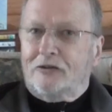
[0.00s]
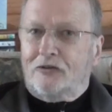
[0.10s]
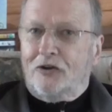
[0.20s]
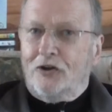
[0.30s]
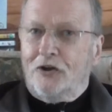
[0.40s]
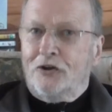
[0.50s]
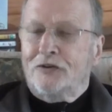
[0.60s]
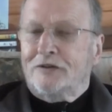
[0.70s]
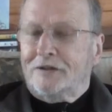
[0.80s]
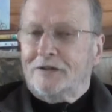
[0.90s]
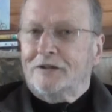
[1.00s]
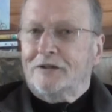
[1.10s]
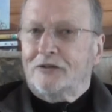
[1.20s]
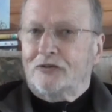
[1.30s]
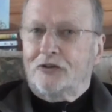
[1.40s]
turn,
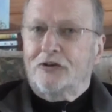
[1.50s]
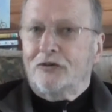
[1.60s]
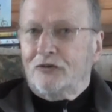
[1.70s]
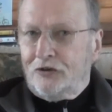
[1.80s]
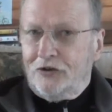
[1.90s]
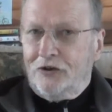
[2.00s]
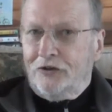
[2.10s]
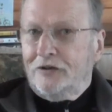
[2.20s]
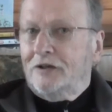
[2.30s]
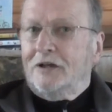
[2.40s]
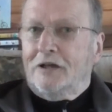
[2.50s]
turn, turn,